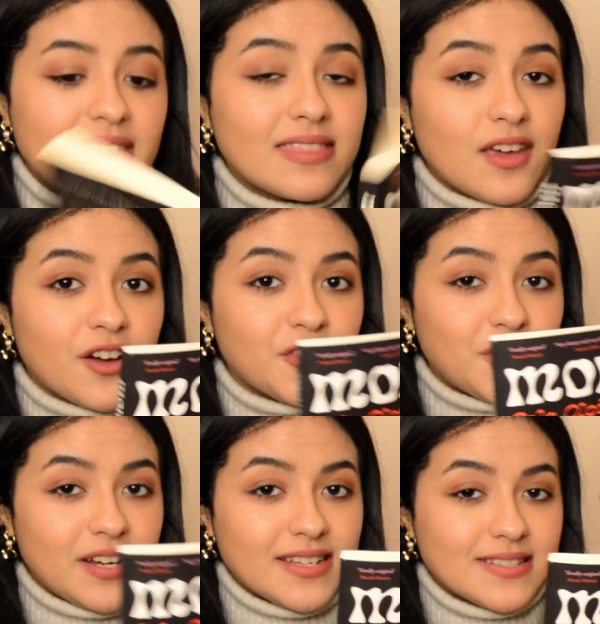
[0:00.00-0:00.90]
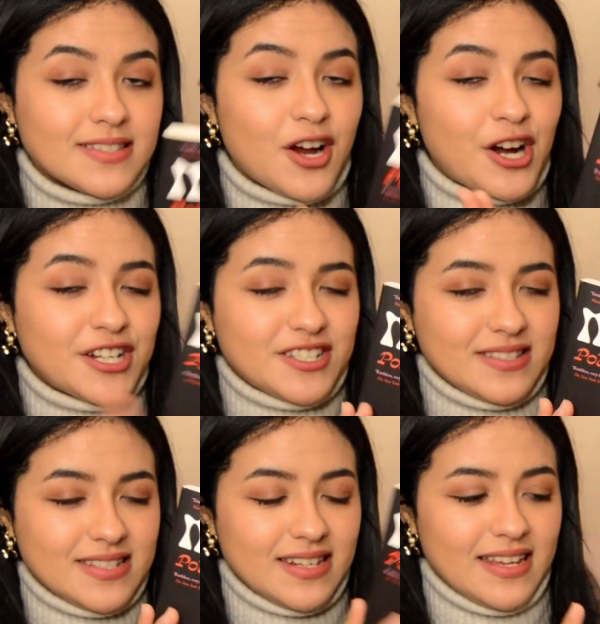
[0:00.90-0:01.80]
The author is
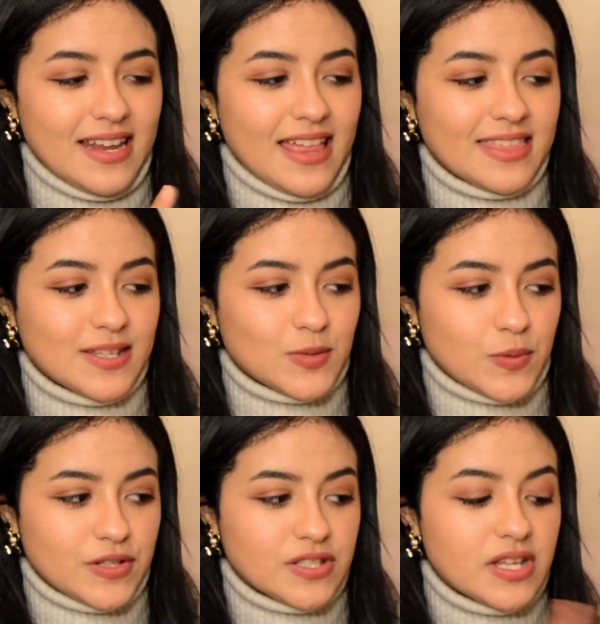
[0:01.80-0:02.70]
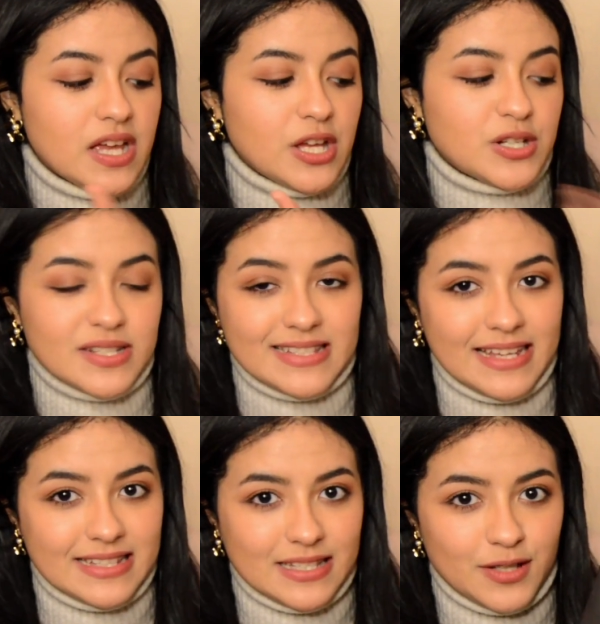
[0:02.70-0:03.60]
Argentinian, and this was
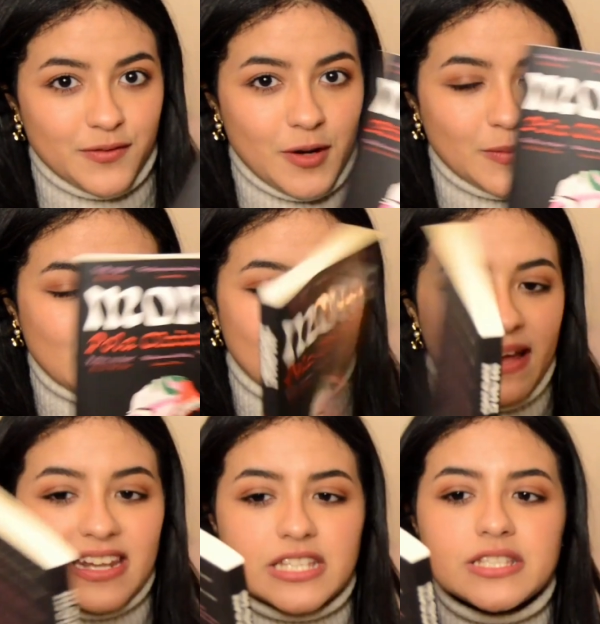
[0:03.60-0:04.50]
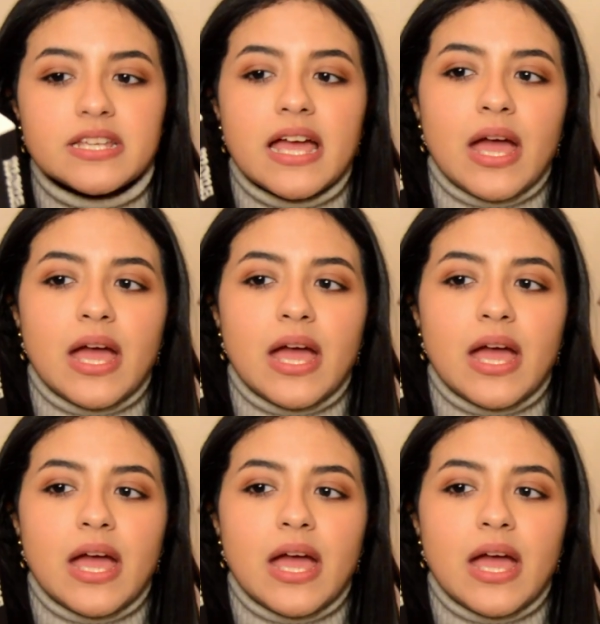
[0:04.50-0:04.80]
translated from the Spanish.